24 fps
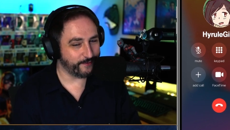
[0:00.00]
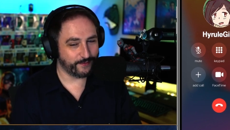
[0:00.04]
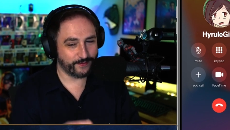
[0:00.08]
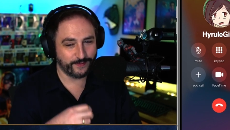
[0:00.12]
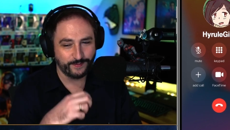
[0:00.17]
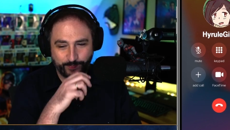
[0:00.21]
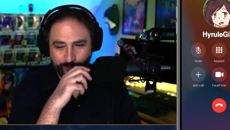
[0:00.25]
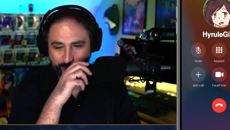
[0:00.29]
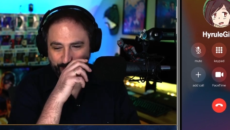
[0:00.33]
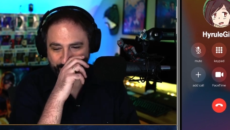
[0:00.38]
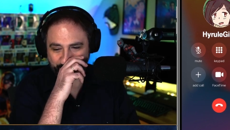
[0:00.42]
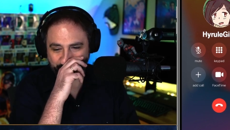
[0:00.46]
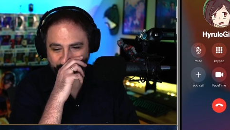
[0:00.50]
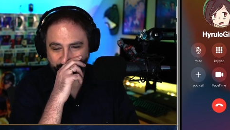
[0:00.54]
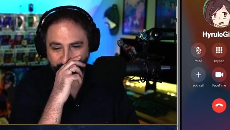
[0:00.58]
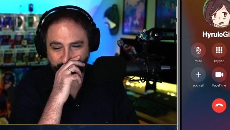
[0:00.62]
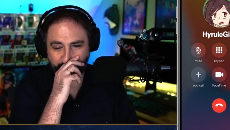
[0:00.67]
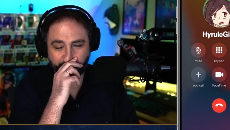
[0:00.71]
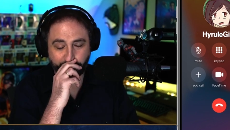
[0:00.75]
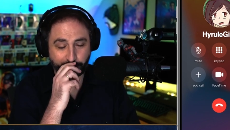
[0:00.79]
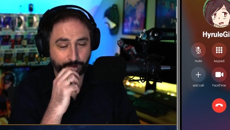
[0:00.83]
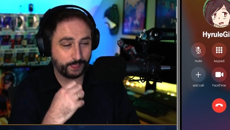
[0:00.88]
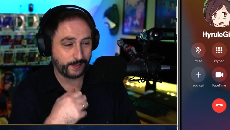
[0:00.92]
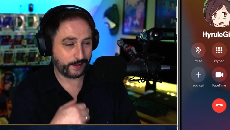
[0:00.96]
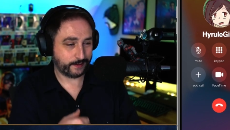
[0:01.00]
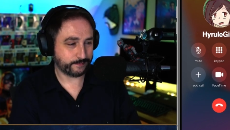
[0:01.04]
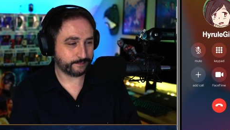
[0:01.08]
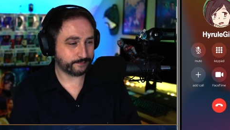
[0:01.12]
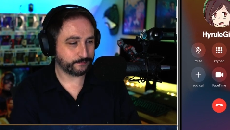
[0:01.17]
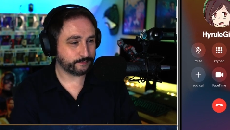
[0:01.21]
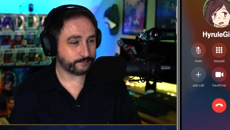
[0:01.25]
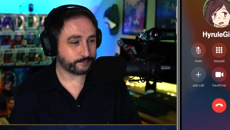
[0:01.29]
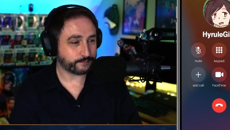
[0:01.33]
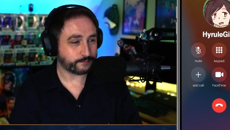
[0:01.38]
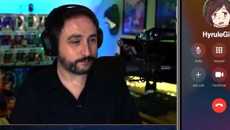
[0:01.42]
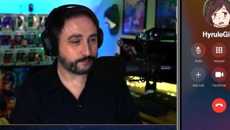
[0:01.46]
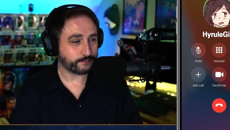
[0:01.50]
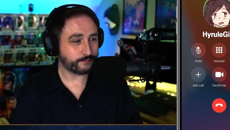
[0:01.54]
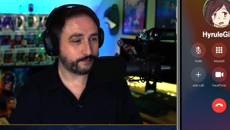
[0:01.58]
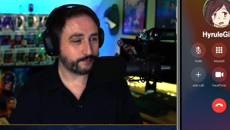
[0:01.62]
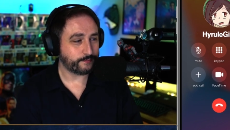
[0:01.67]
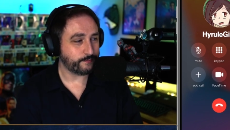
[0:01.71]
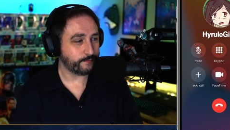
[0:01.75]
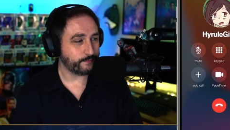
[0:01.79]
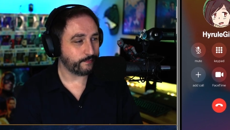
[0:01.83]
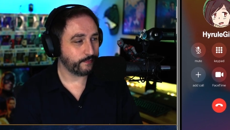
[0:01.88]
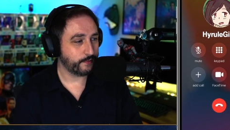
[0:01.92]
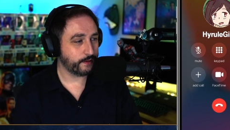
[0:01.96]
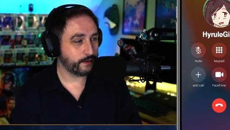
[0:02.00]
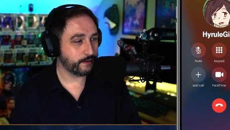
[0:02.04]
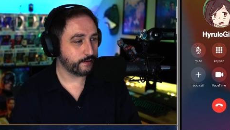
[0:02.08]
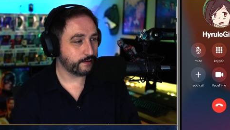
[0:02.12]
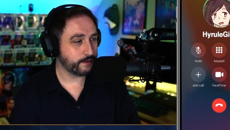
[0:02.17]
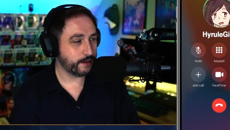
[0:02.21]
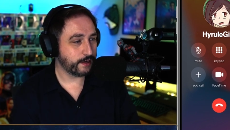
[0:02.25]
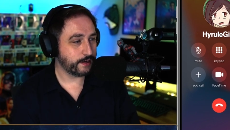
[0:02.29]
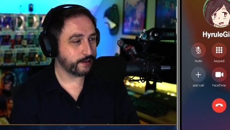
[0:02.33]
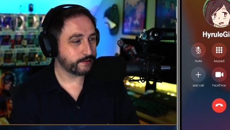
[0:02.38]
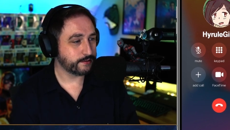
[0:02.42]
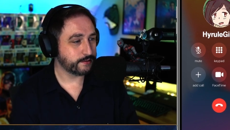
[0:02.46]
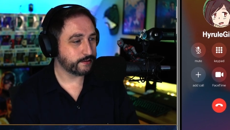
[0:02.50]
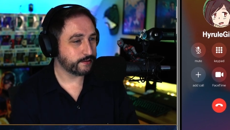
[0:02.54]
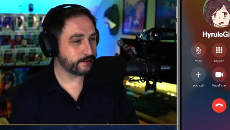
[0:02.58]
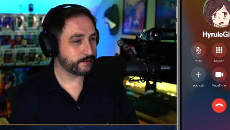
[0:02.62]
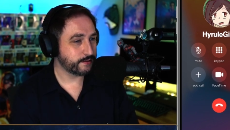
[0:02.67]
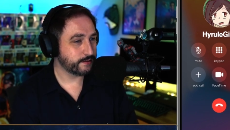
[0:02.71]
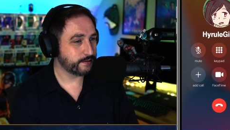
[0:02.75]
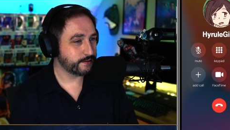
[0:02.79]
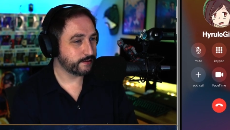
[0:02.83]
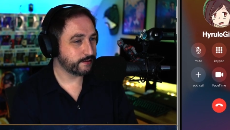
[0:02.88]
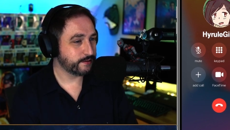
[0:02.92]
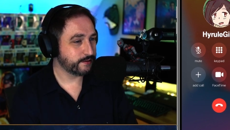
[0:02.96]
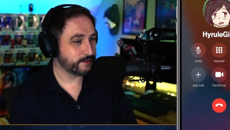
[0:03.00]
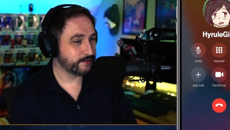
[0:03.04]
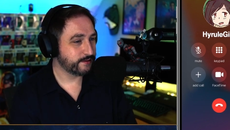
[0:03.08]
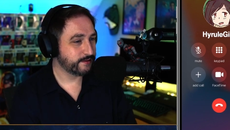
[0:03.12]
I'm going to hold on to that day for the rest of my life.